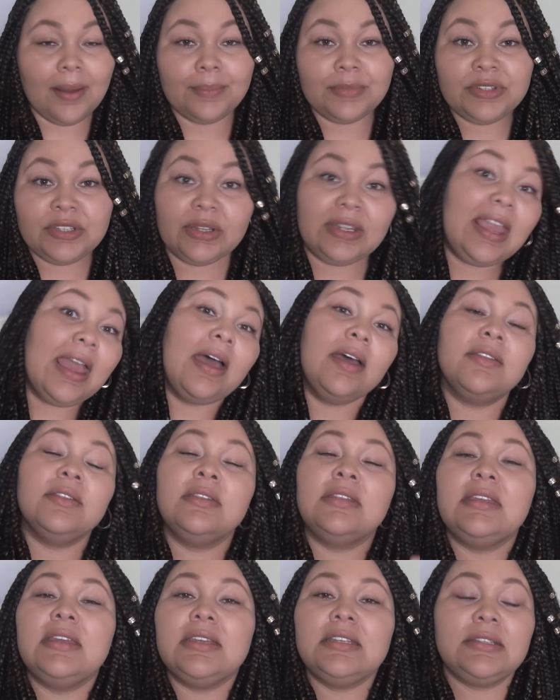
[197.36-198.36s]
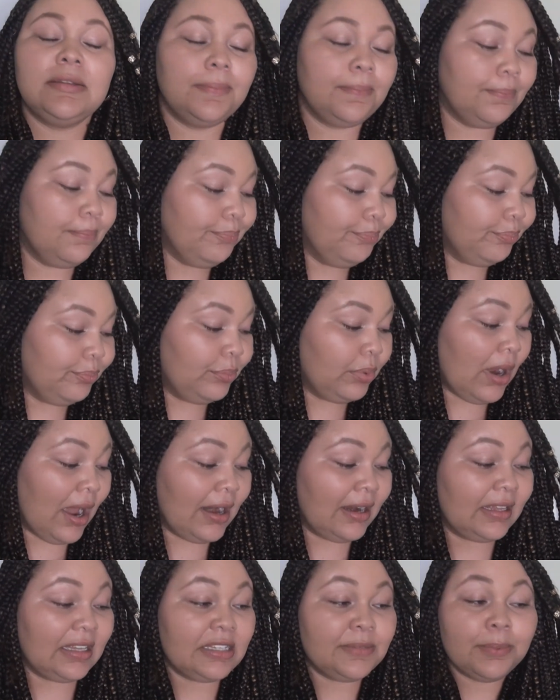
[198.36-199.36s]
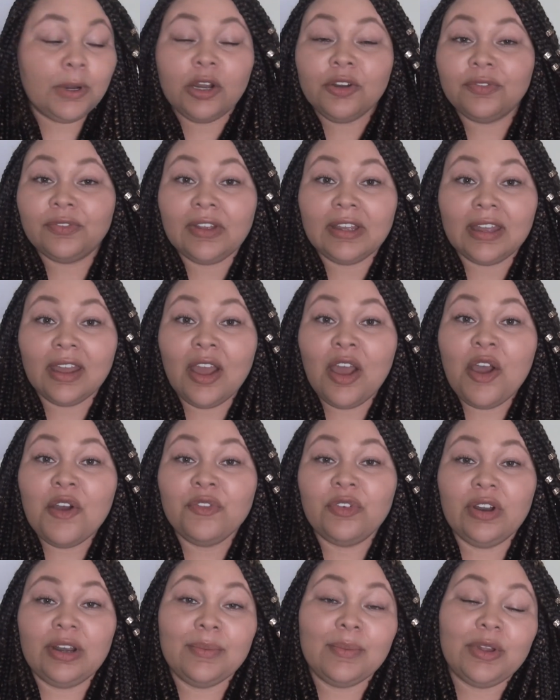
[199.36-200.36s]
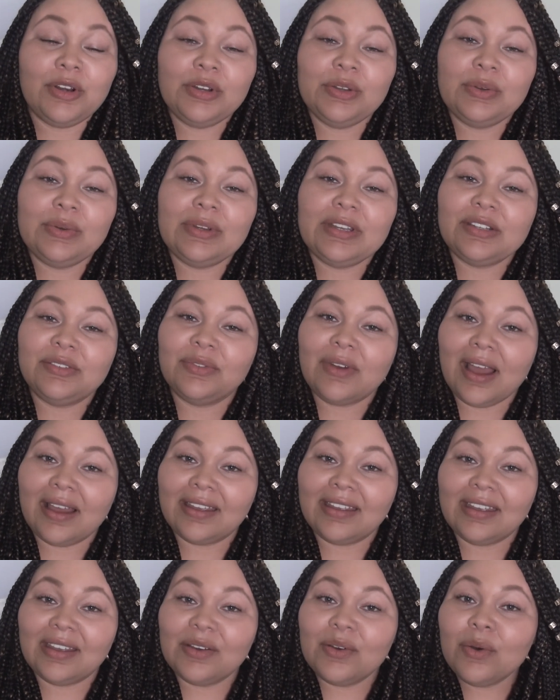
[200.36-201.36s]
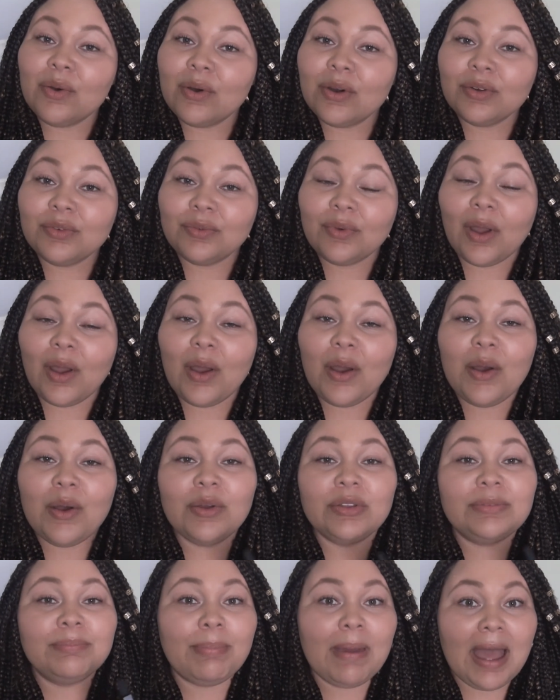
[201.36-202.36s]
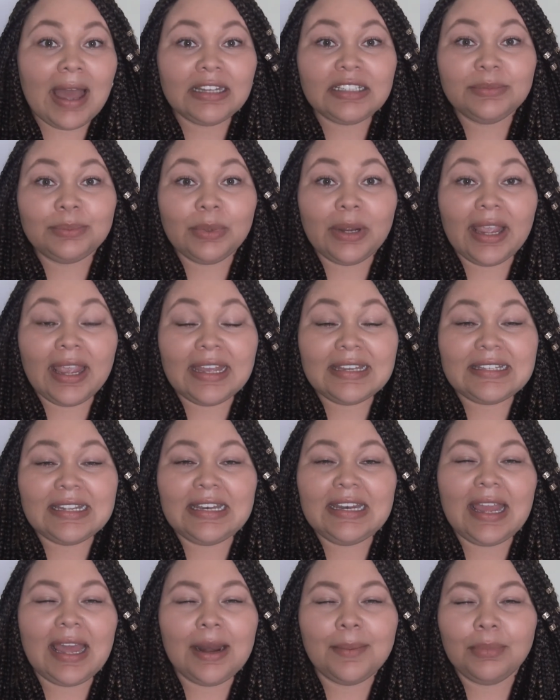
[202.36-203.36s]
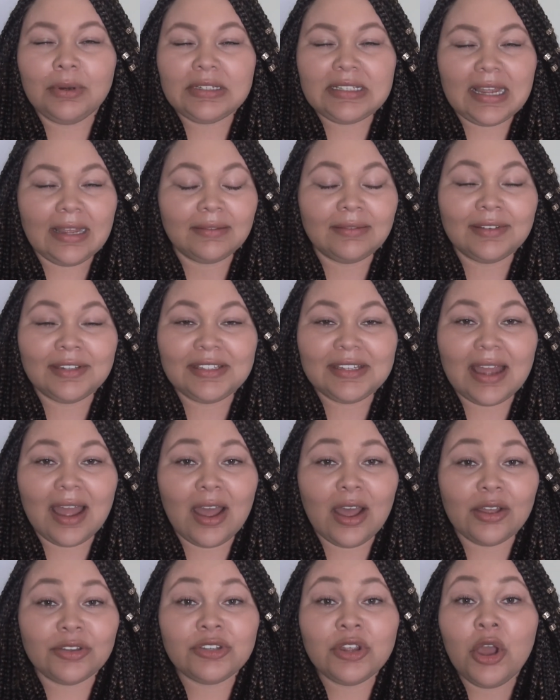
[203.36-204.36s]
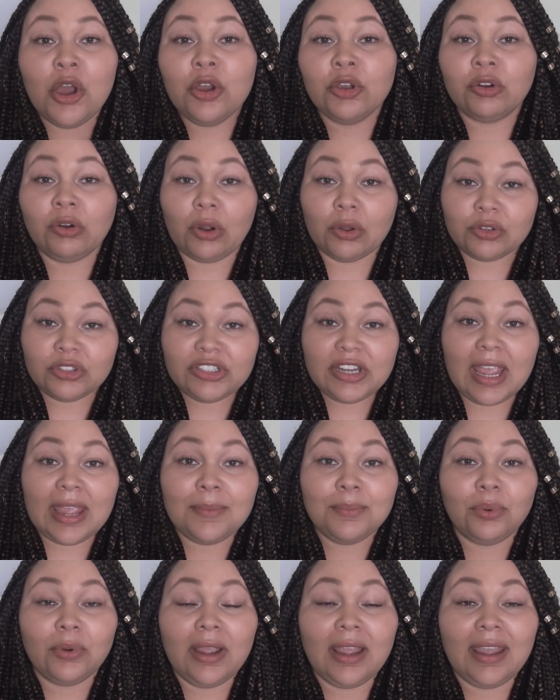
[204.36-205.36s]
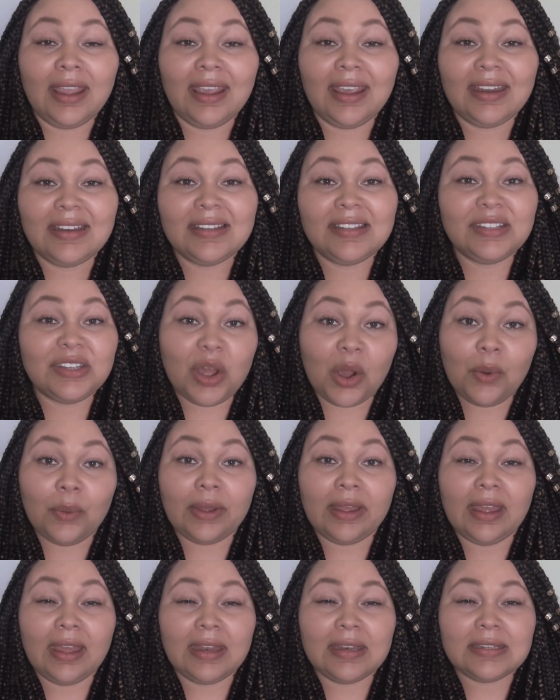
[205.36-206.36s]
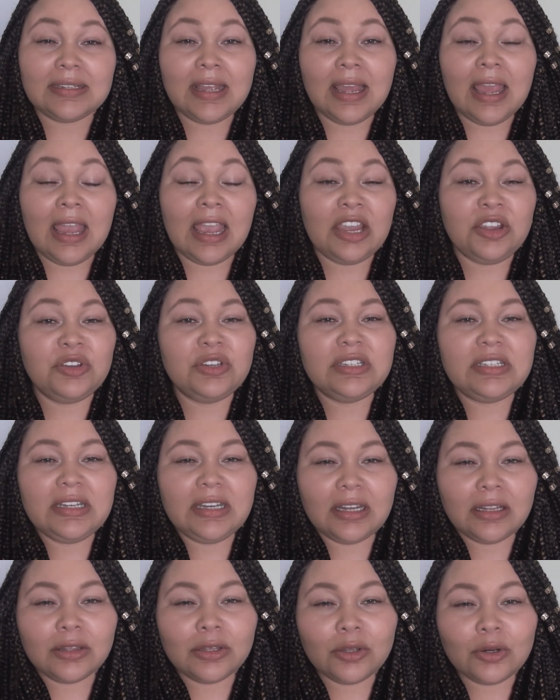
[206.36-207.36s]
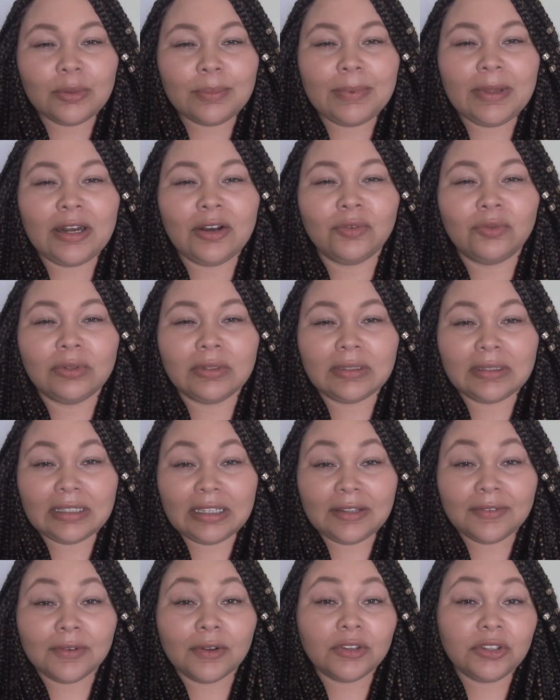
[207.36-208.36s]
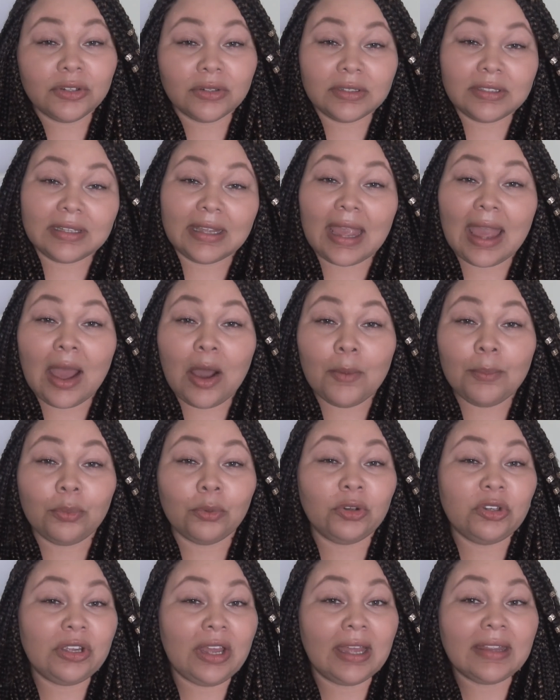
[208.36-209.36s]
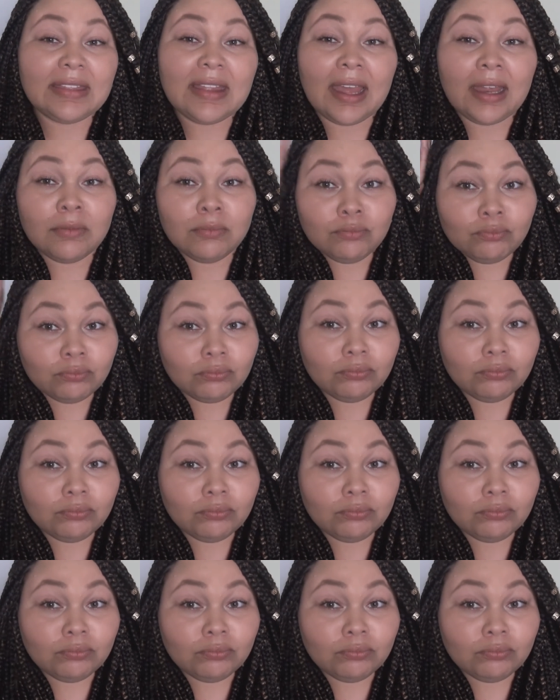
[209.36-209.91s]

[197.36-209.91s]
So yeah, this product is perfect for anyone who is rocking cornrows, box braids, any kind of protective styles, crochet braids, sew-ins, and you just need a little bit of relief on your scalp or you got that